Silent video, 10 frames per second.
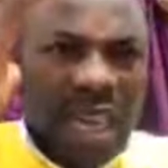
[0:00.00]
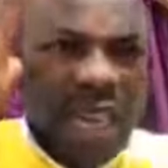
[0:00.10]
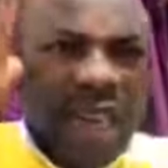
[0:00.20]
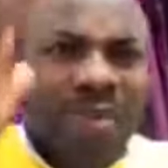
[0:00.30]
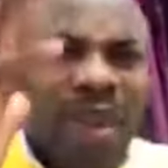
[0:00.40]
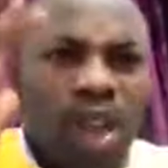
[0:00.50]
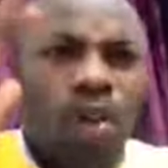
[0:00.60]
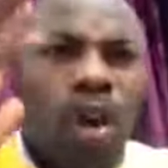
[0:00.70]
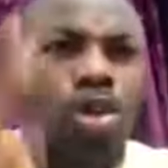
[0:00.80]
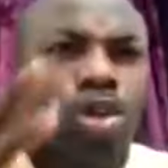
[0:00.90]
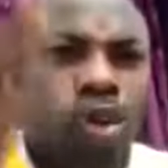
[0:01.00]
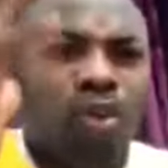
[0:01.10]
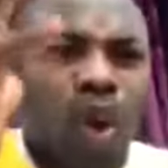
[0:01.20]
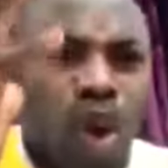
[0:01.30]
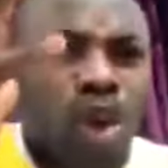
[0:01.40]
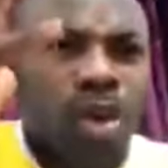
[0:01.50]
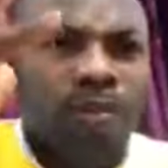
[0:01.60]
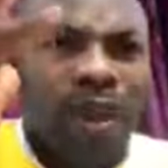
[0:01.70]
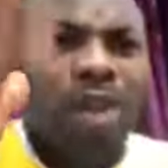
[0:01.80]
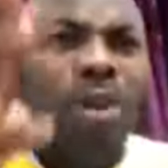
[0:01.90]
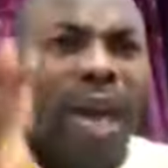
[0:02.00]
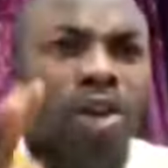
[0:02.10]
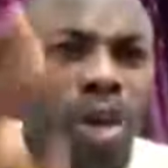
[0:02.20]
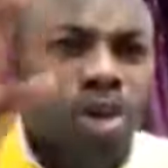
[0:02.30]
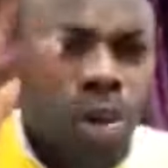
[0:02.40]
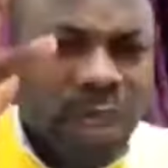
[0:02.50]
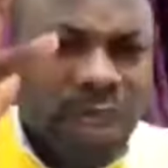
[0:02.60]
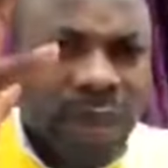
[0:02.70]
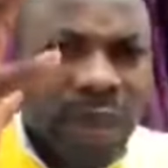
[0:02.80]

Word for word: Anything you want to do for God that you cannot do it,